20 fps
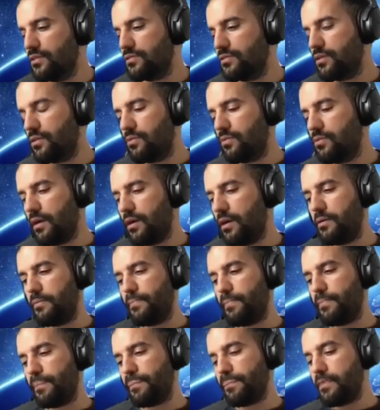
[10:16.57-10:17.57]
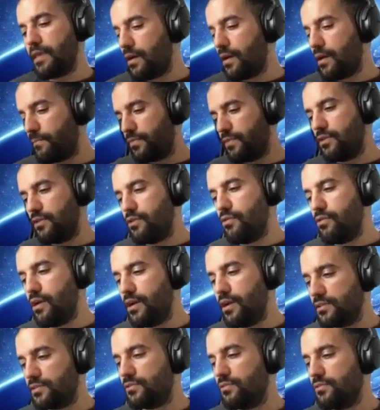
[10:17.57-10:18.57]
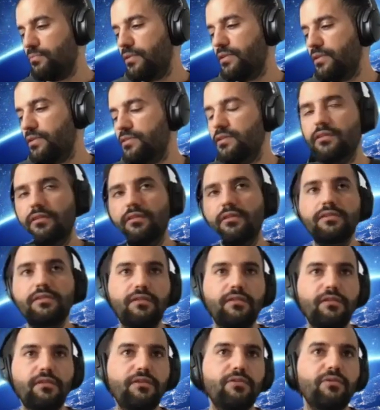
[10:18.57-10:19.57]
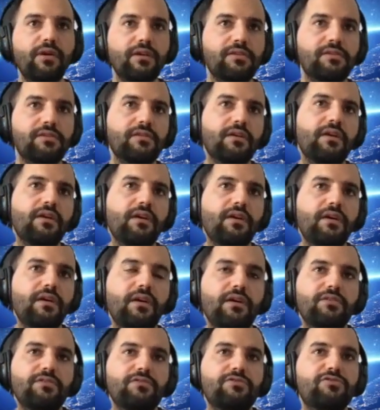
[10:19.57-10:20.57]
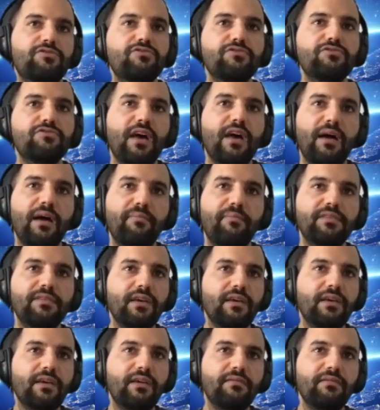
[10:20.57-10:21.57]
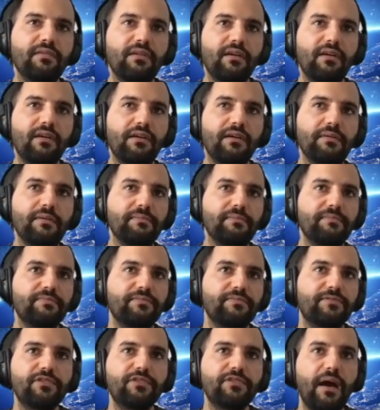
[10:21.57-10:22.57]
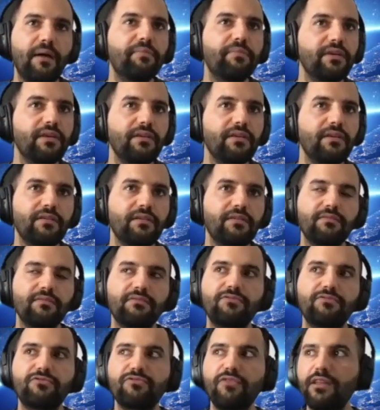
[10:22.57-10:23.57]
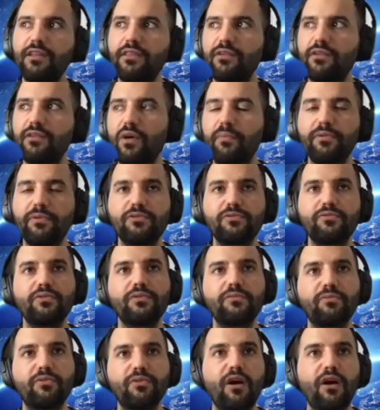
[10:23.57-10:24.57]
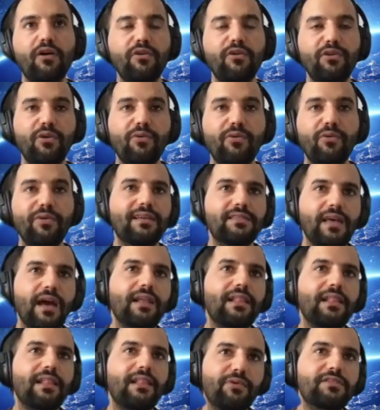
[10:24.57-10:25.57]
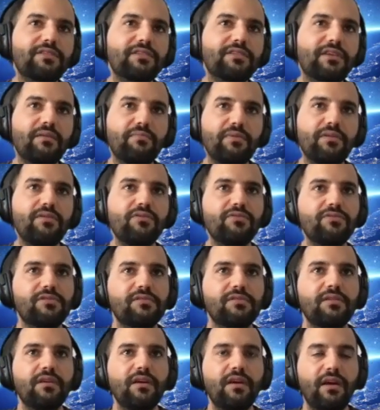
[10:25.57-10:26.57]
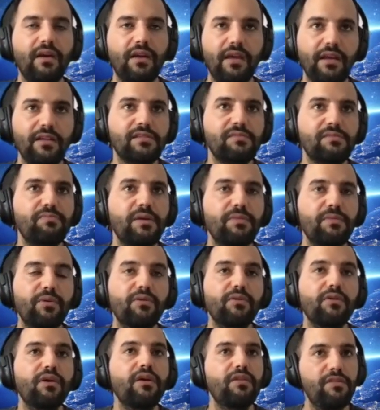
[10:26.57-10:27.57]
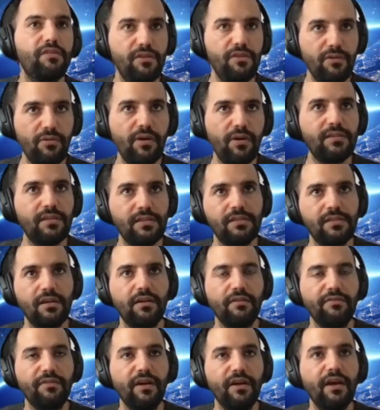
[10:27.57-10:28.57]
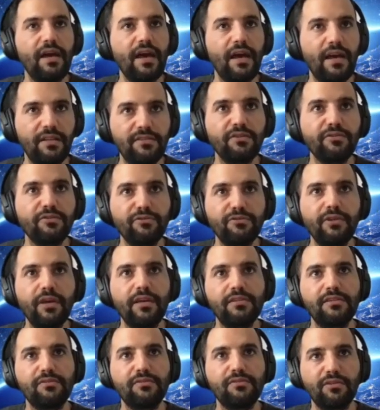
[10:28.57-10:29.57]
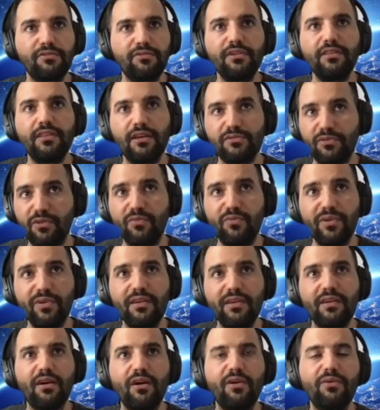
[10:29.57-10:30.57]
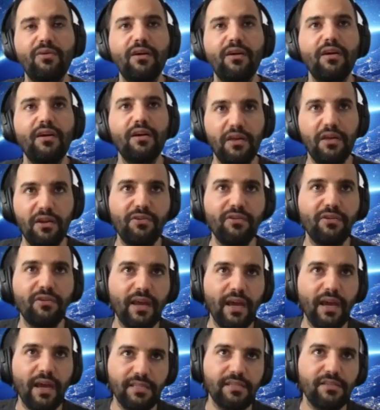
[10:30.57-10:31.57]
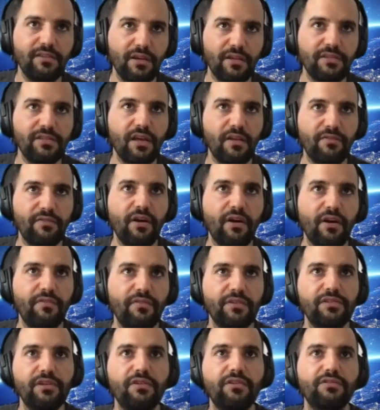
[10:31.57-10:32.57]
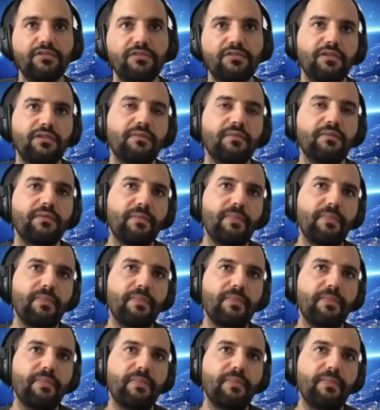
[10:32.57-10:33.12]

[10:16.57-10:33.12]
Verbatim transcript: So um, yeah, the U.S. is complicit in this, and the U.S should not be taking um, should not be trading weapons with Morocco, knowing exactly what it's going to be used against people. The U.S. itself, until two days or three days or a week ago, recognized as non-self-governing territory.